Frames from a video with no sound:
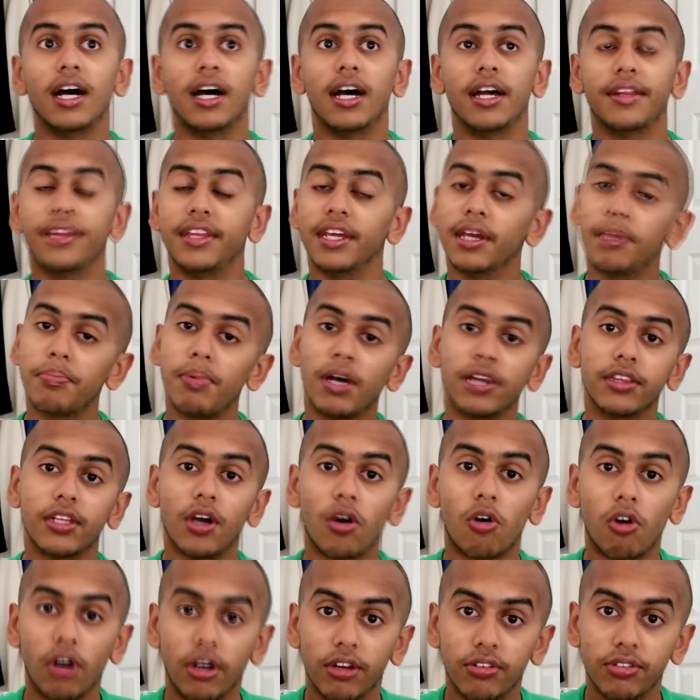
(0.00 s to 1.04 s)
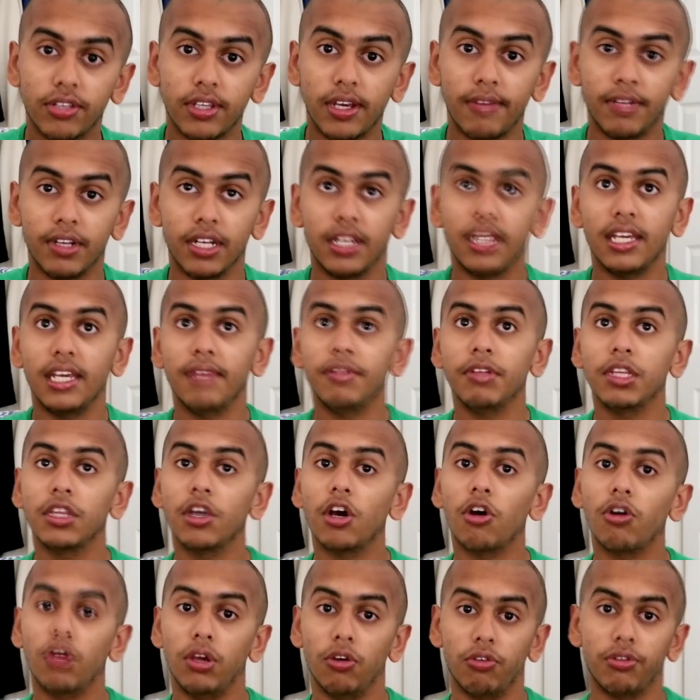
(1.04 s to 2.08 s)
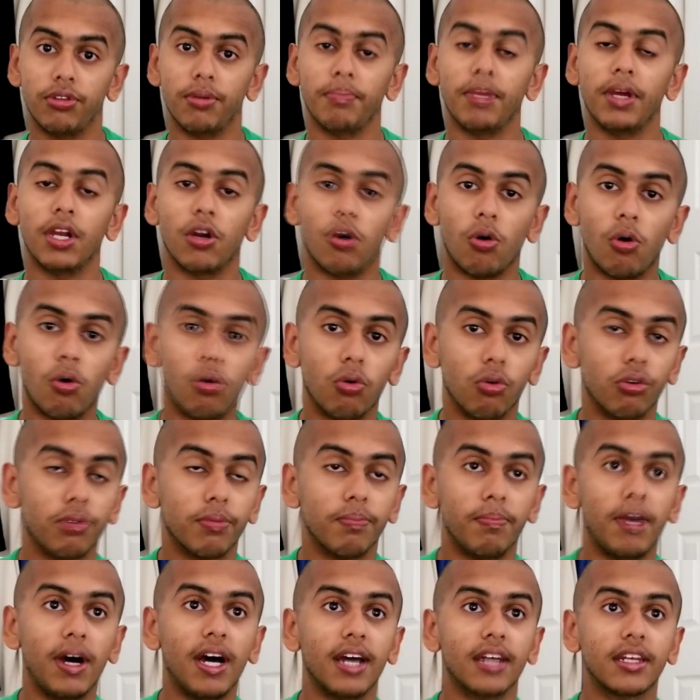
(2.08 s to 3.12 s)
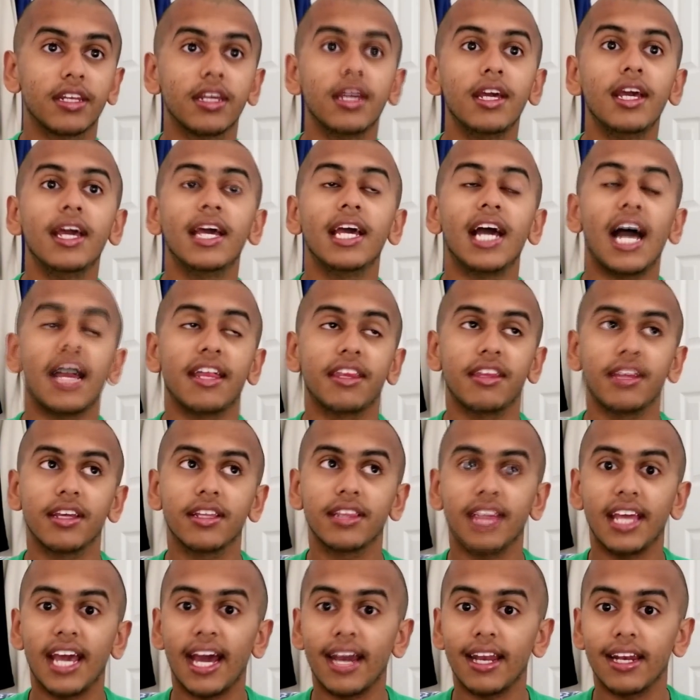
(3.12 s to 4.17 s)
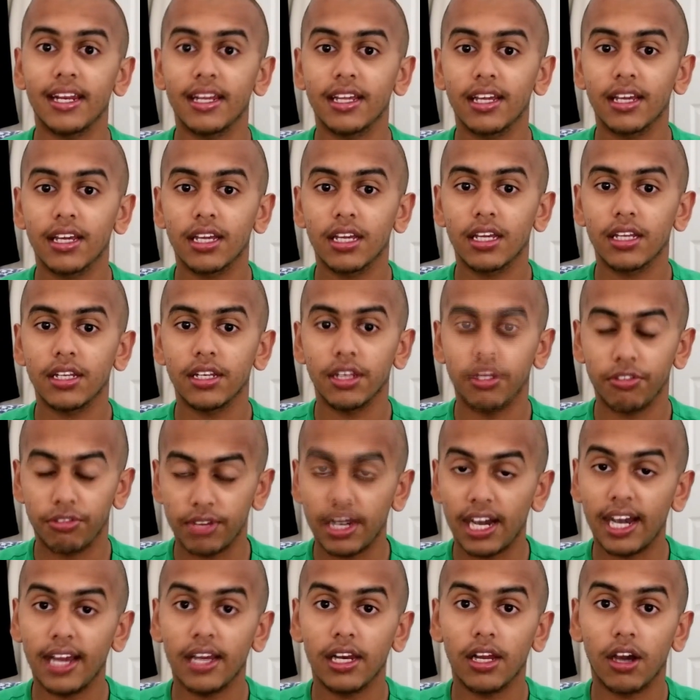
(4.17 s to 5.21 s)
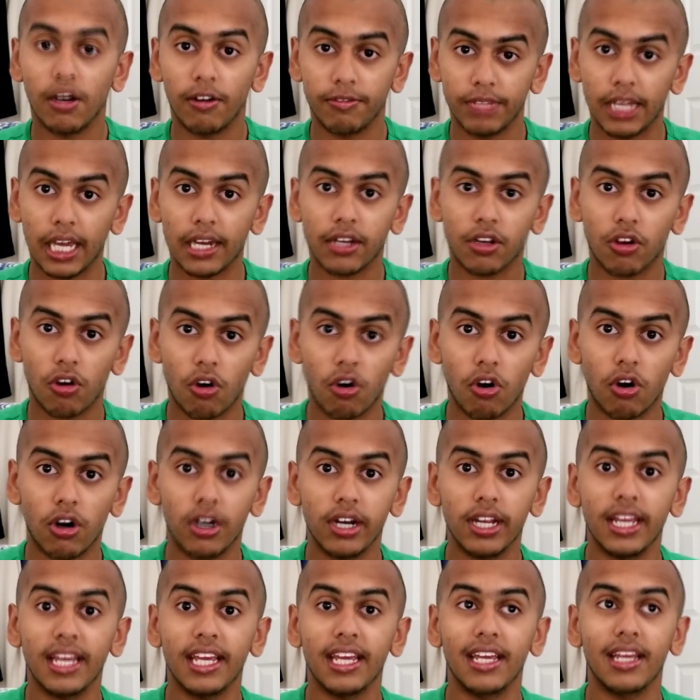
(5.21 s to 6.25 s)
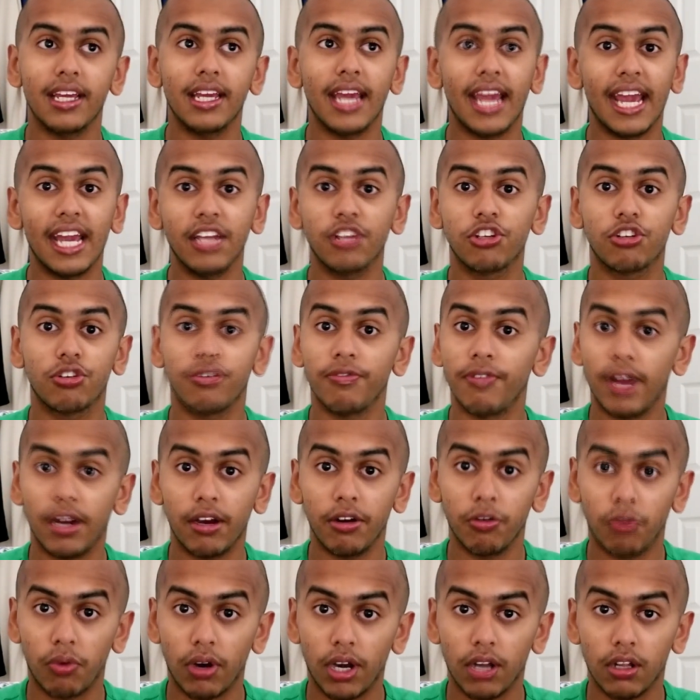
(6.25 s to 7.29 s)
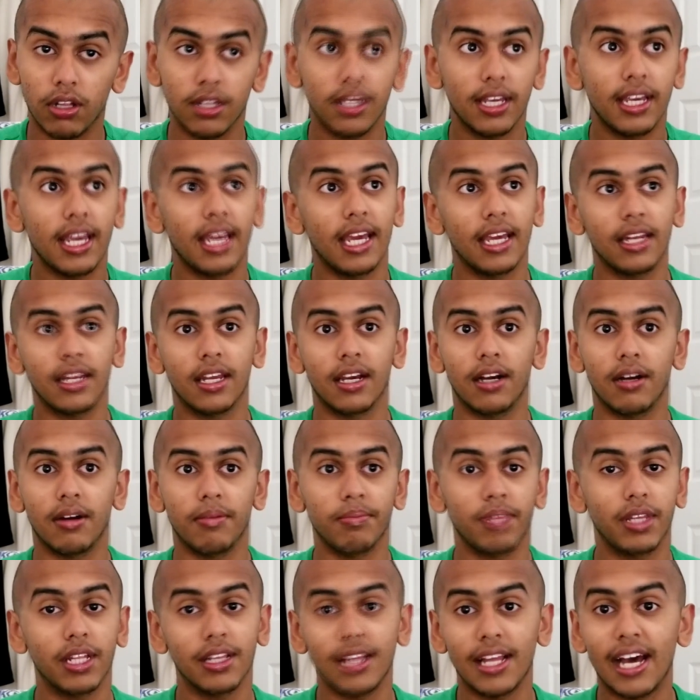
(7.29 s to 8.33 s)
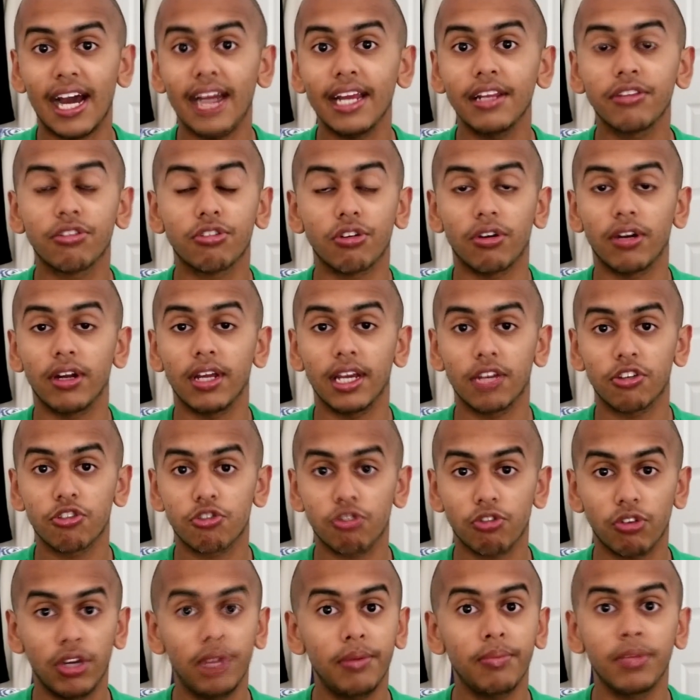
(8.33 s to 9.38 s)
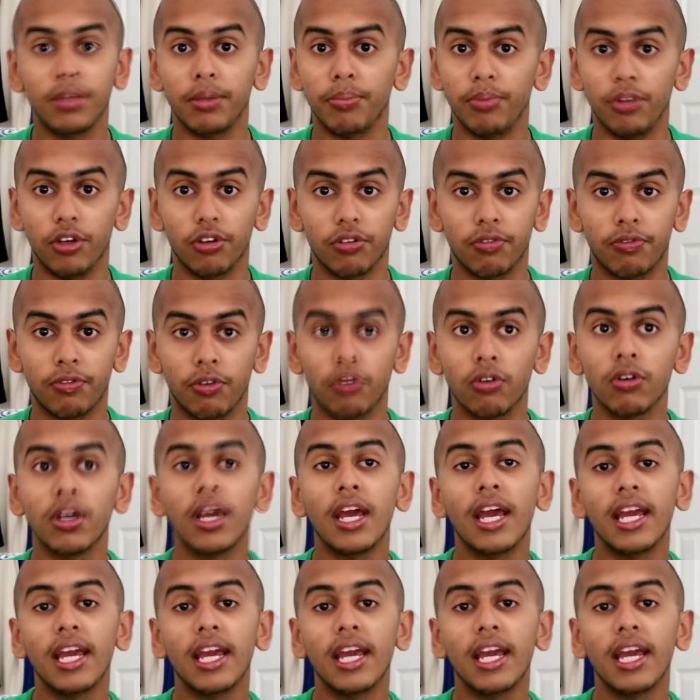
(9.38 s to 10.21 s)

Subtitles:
Think about the RX-7. Even though it was a bit old, but I think that design of that car aged very well, and the lines are extremely beautiful.